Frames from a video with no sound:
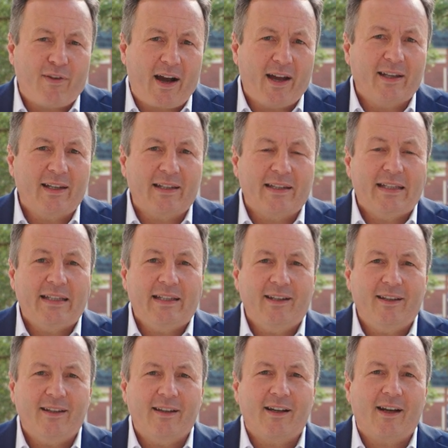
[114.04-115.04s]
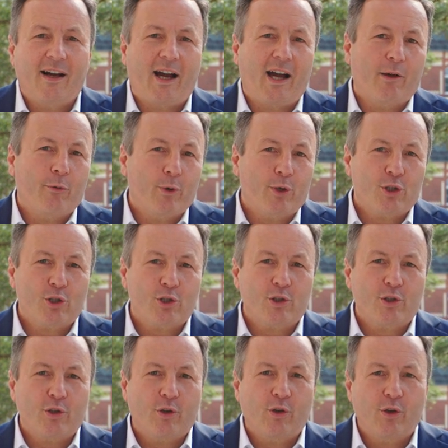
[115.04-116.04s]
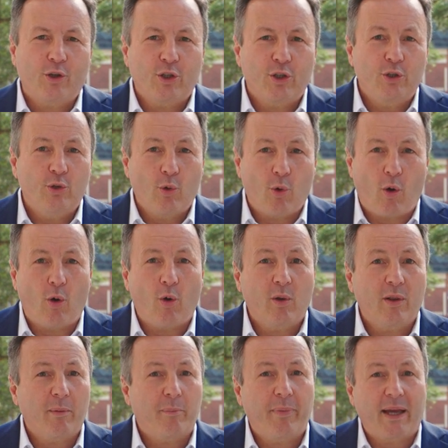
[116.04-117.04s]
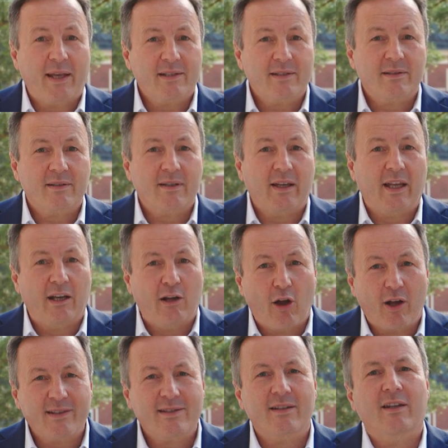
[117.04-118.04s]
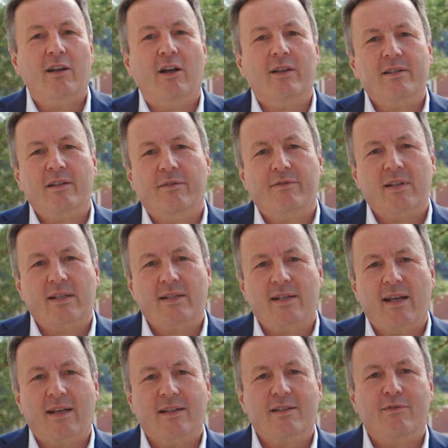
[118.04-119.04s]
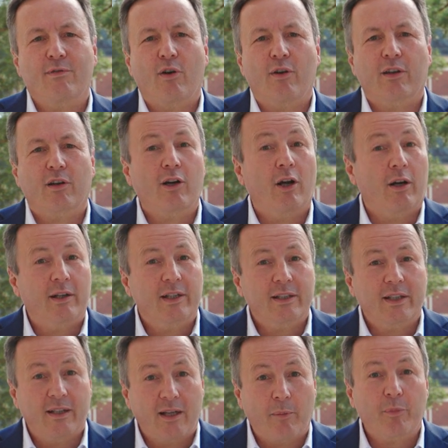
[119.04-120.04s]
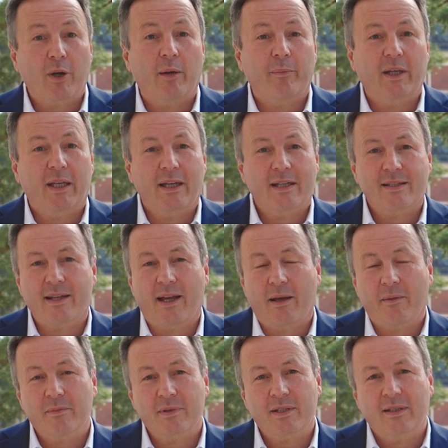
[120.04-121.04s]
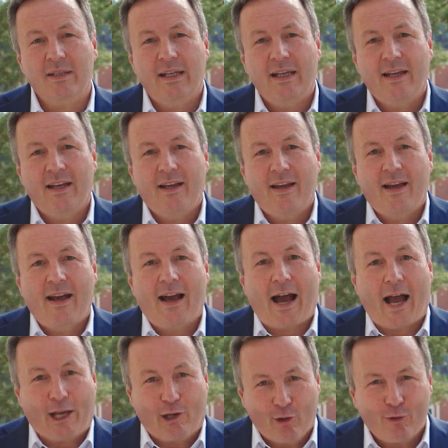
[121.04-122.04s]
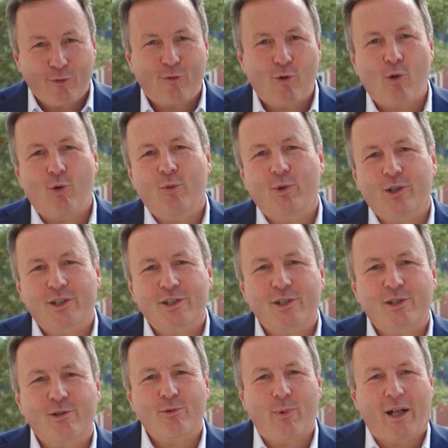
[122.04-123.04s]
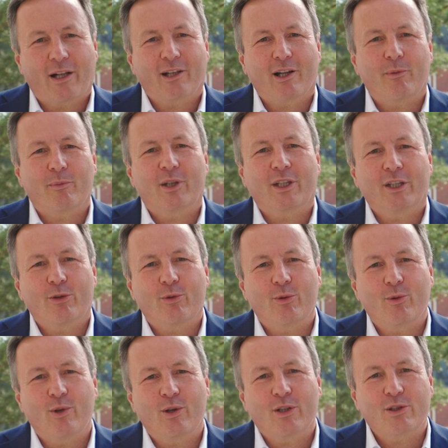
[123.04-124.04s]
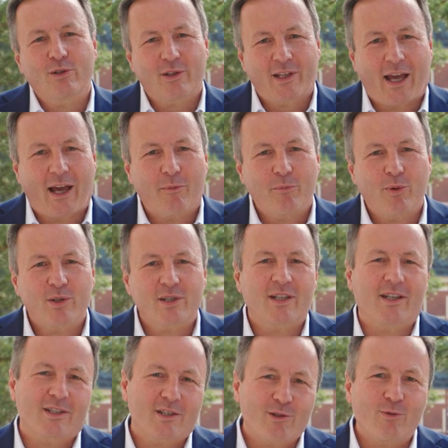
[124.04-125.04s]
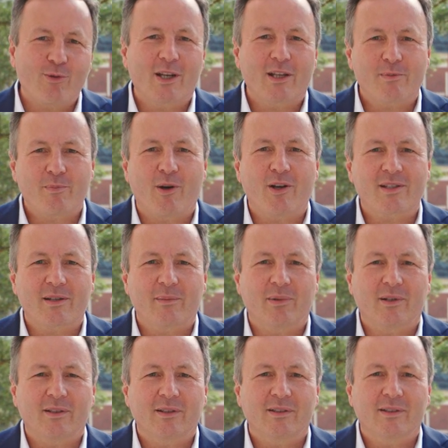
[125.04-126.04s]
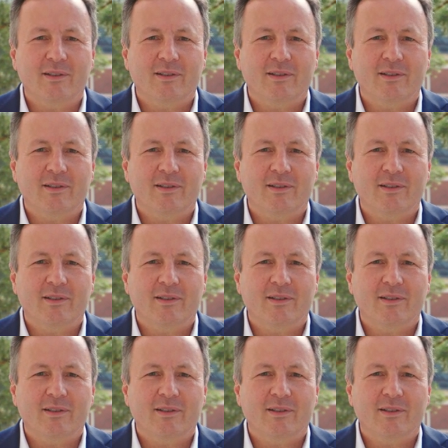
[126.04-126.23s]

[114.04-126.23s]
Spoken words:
Finally, I wish you all the best and lots of success for the current and upcoming exams. I look forward to welcoming you to campus as soon as possible.